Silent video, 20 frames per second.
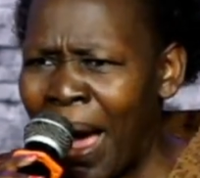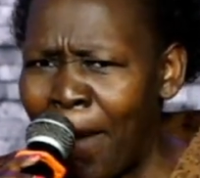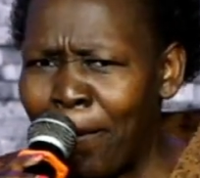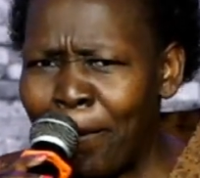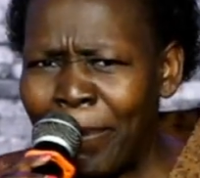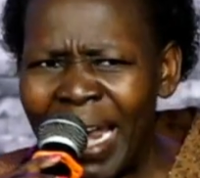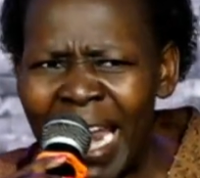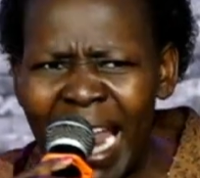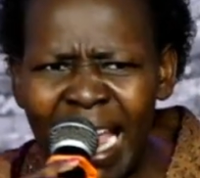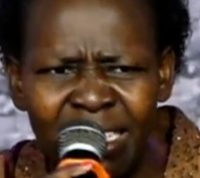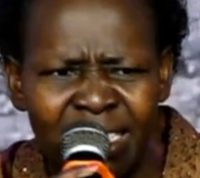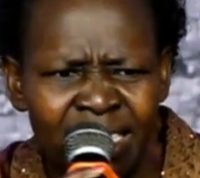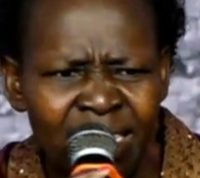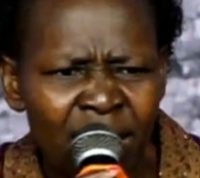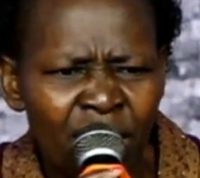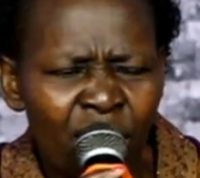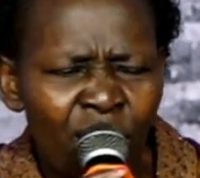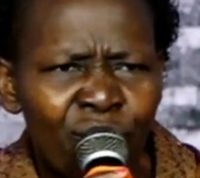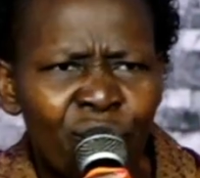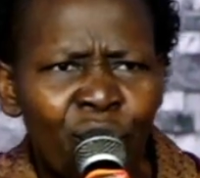a place
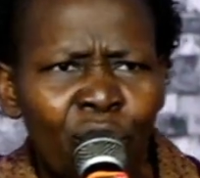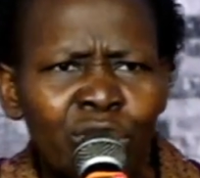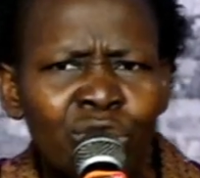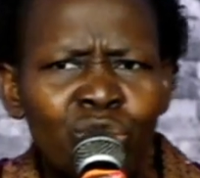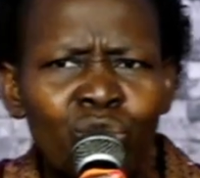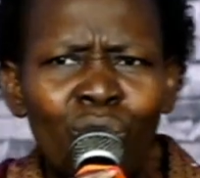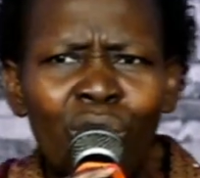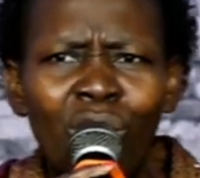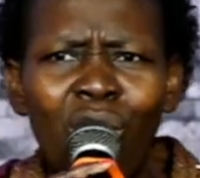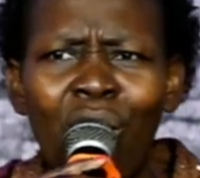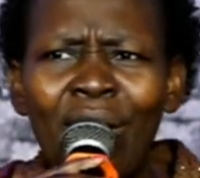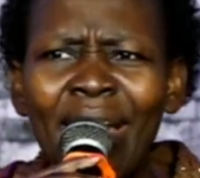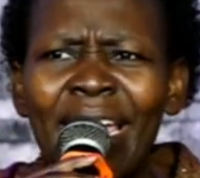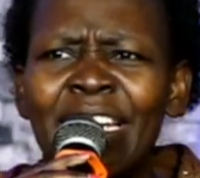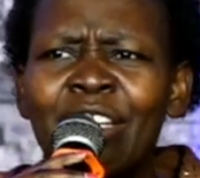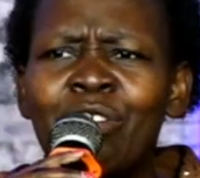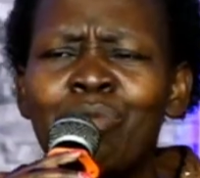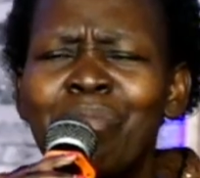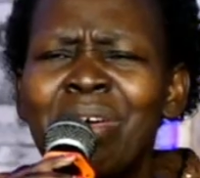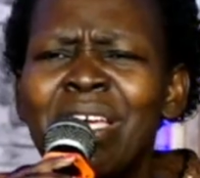for too long,
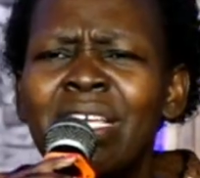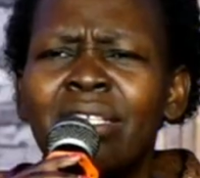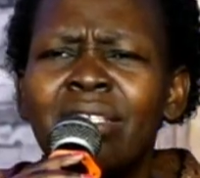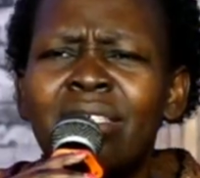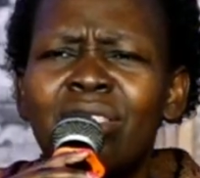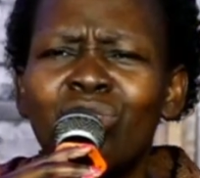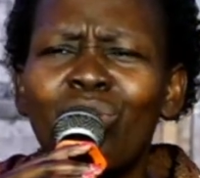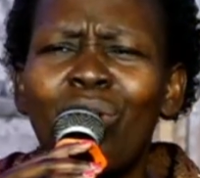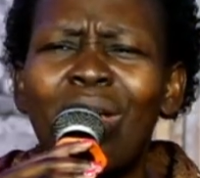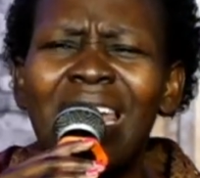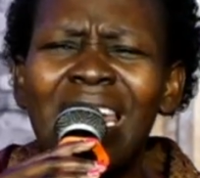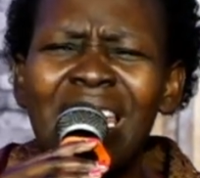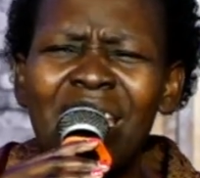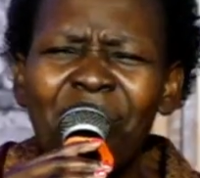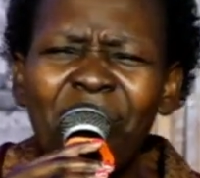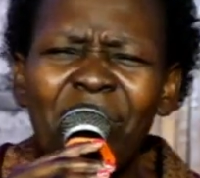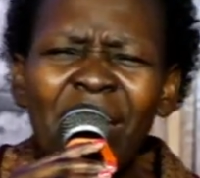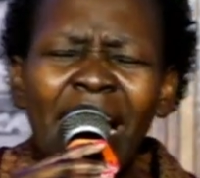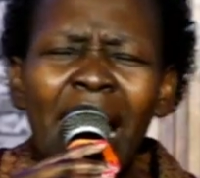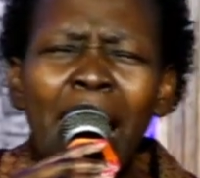it means you're
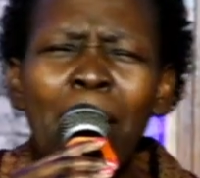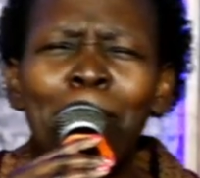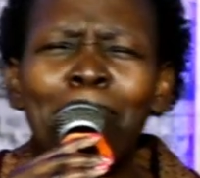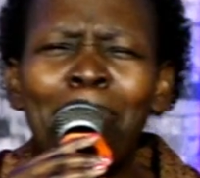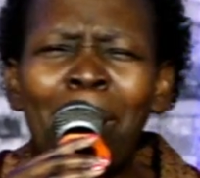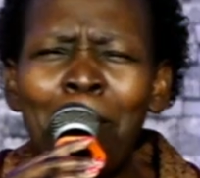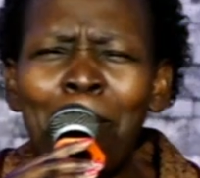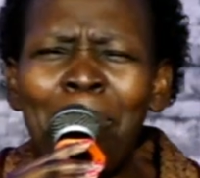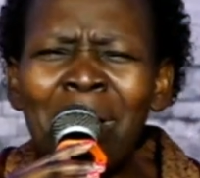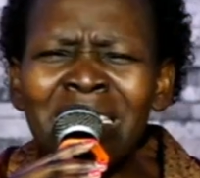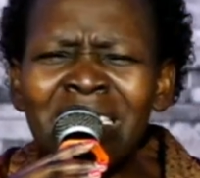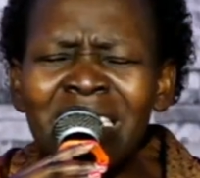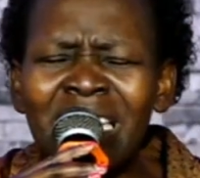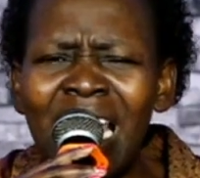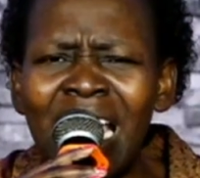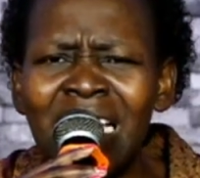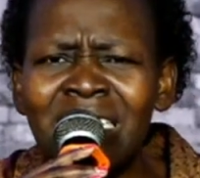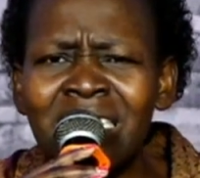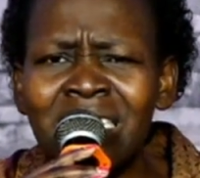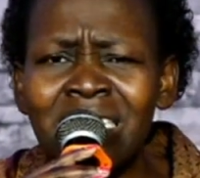living a
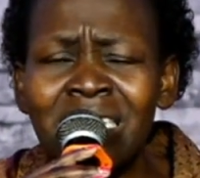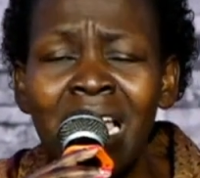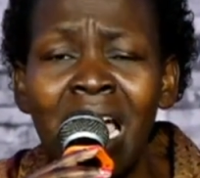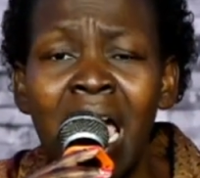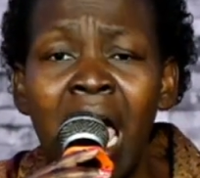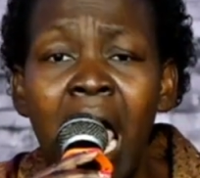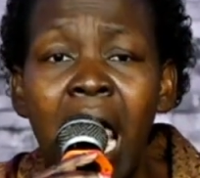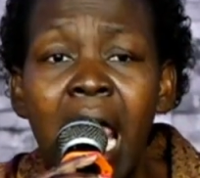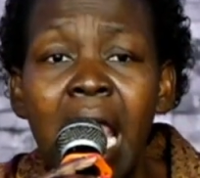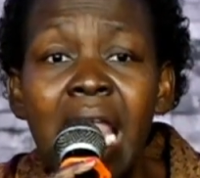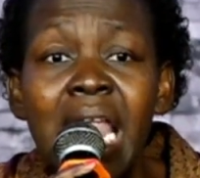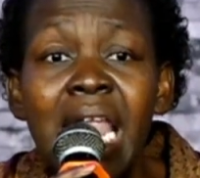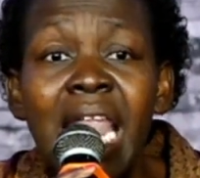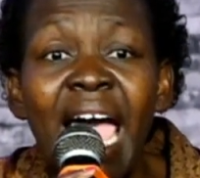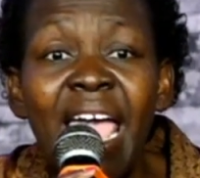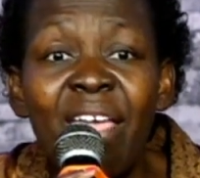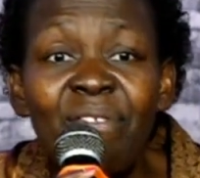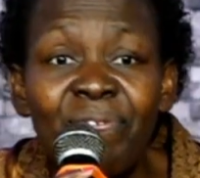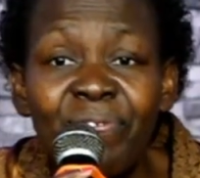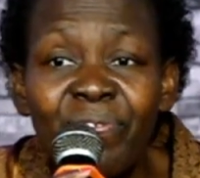purposeless
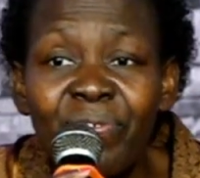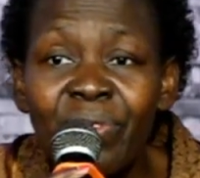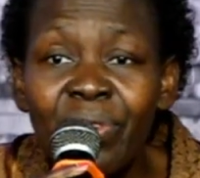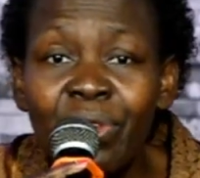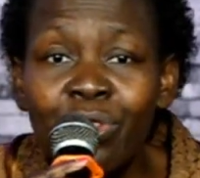life.